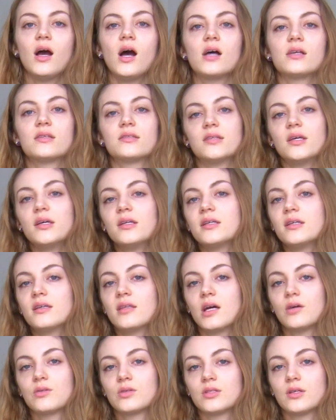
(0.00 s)
A study
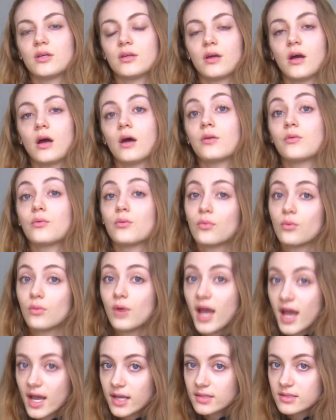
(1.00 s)
that was done on
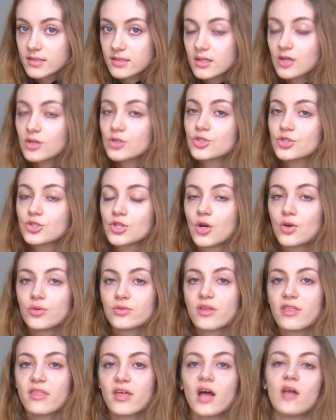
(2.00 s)
rats
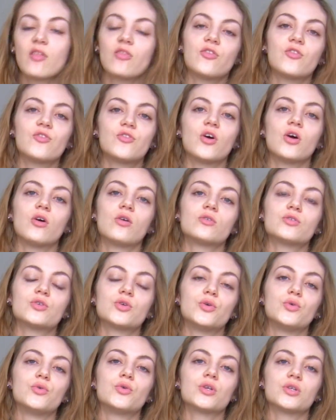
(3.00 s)
showed that those
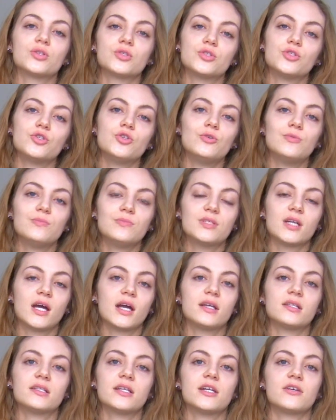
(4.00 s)
who consume
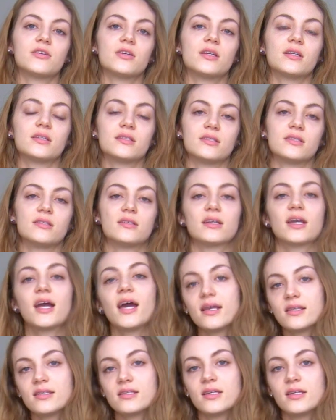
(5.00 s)
dietary acetic
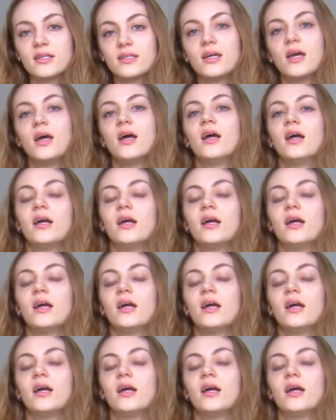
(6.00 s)
acid,